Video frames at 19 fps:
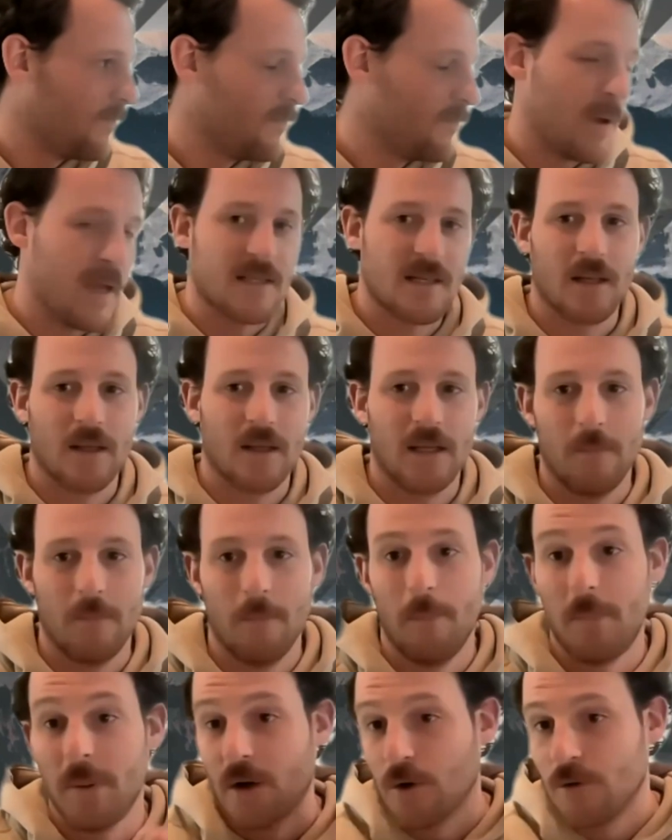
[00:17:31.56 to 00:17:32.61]
basically
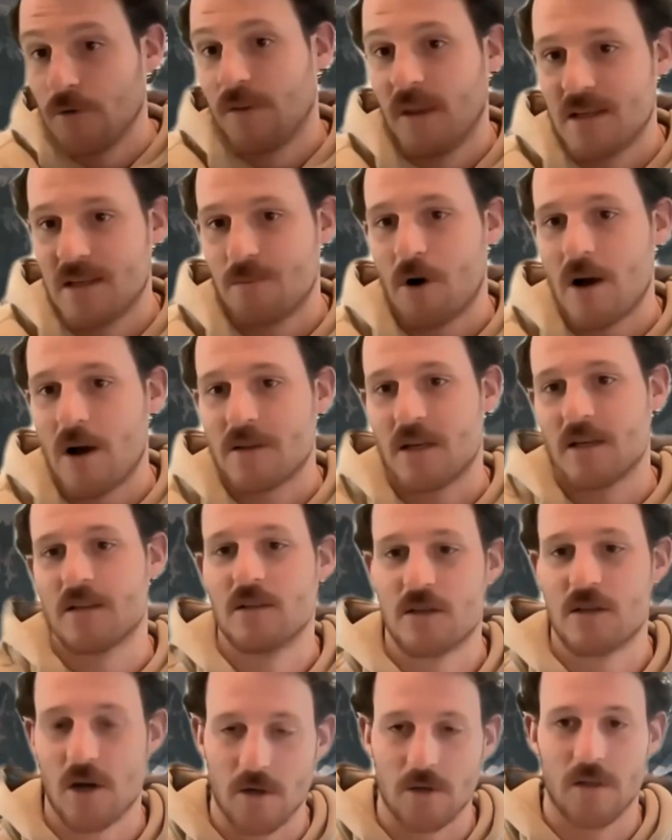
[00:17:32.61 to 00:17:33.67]
build this process
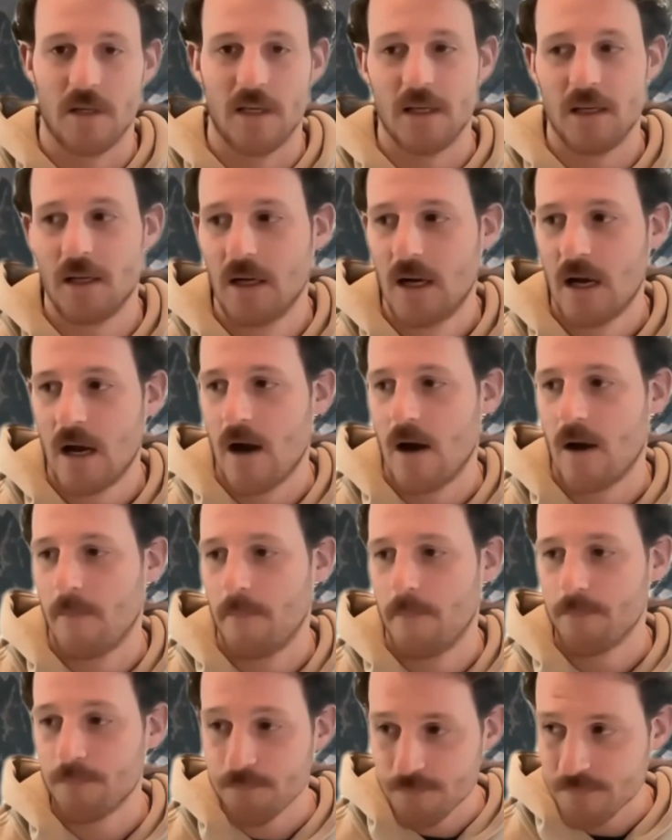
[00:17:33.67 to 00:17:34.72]
internally.
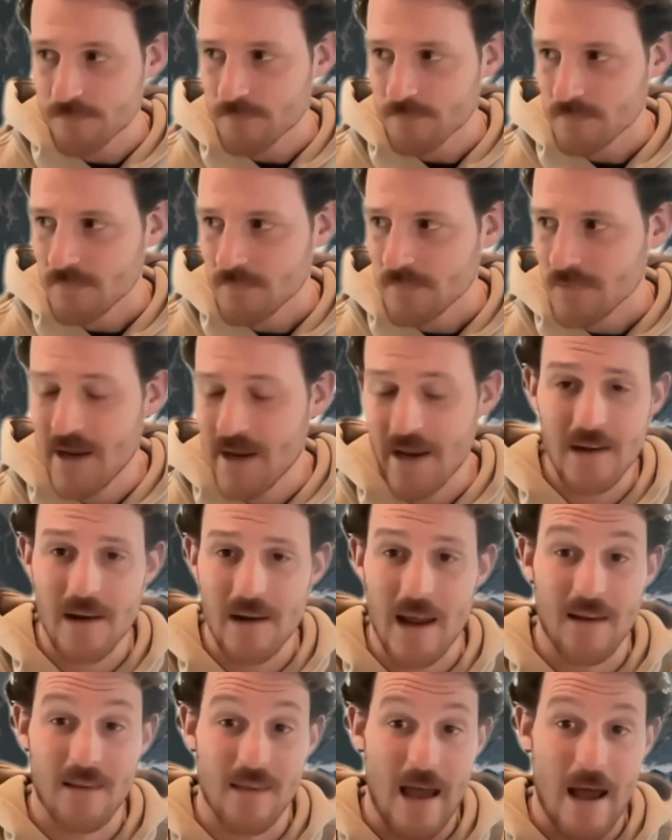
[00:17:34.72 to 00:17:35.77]
And
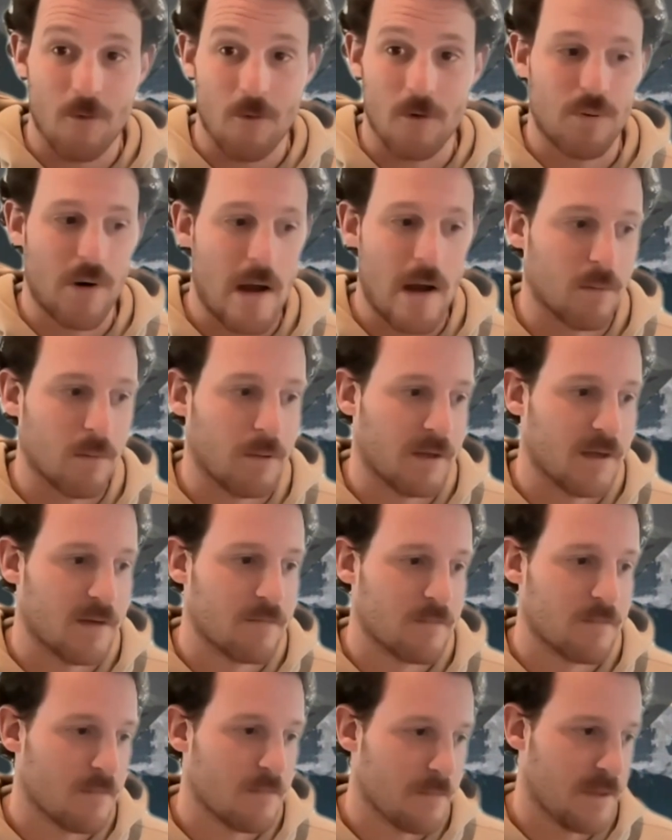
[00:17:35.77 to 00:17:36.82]
that would probably
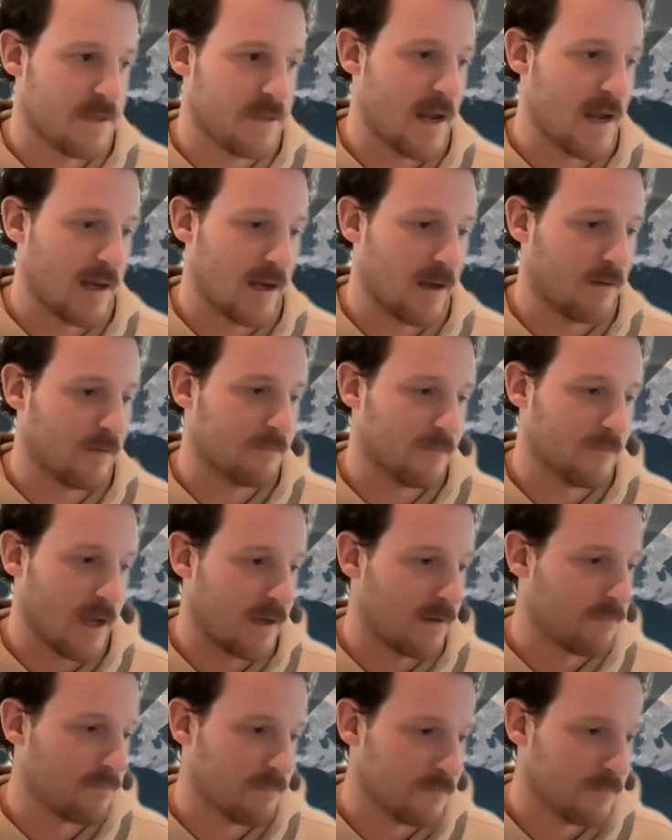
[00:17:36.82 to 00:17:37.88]
be taking
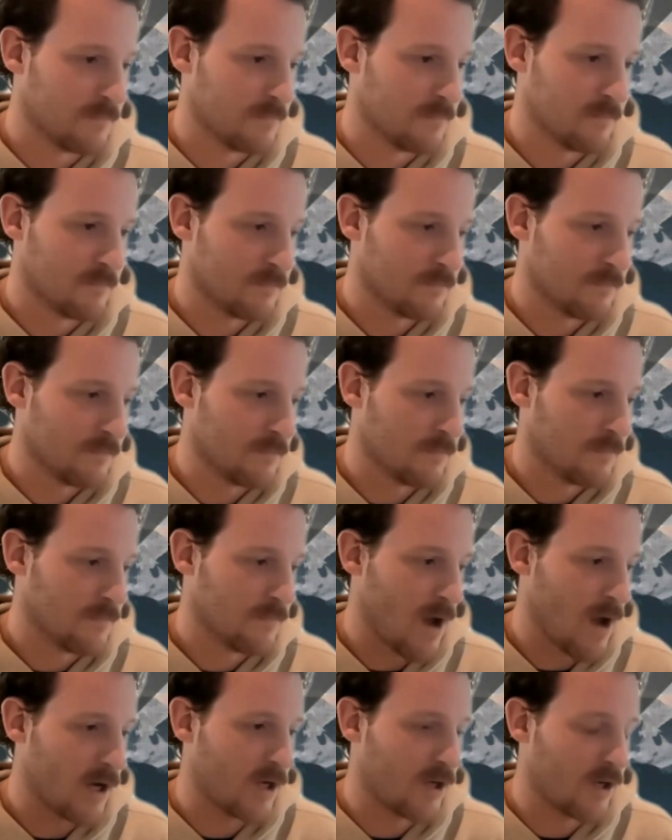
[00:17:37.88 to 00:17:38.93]
like
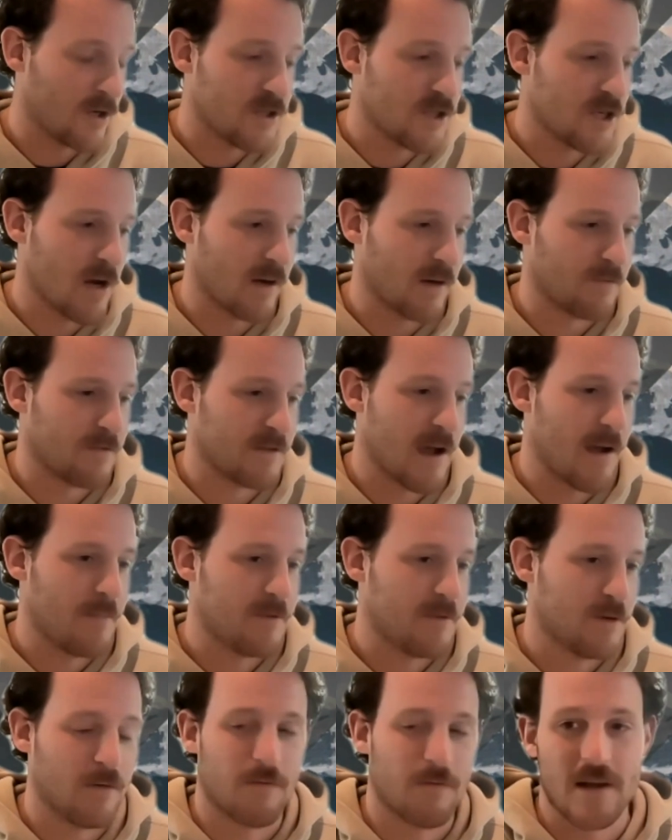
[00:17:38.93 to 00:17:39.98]
a good chunk of time
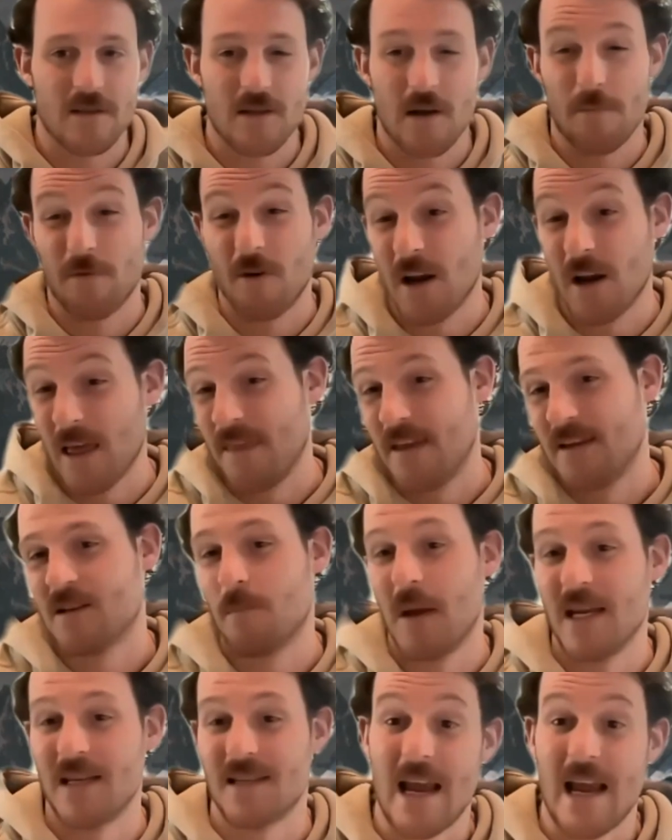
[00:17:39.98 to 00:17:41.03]
to invest up front and then to
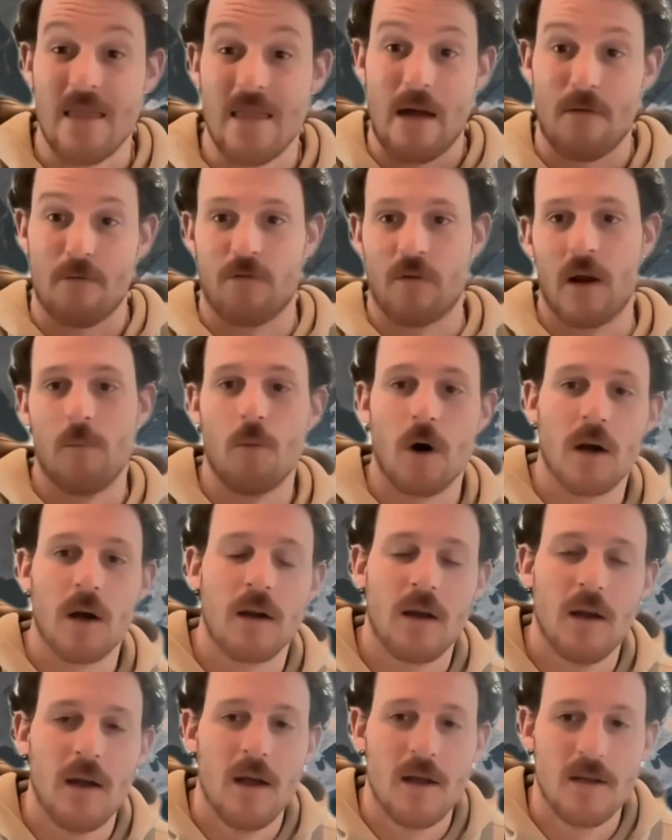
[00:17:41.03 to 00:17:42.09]
maintain that framework.
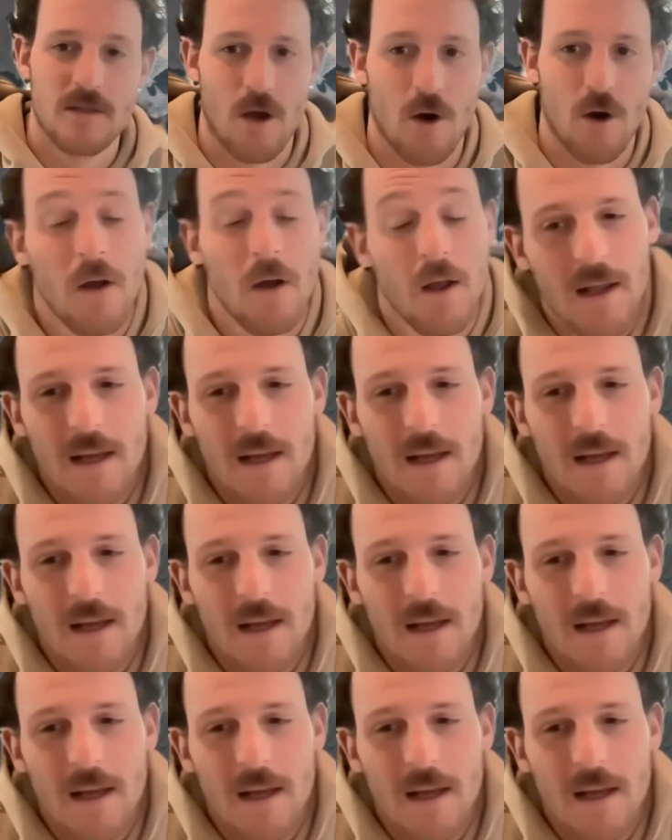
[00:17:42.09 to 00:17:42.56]
So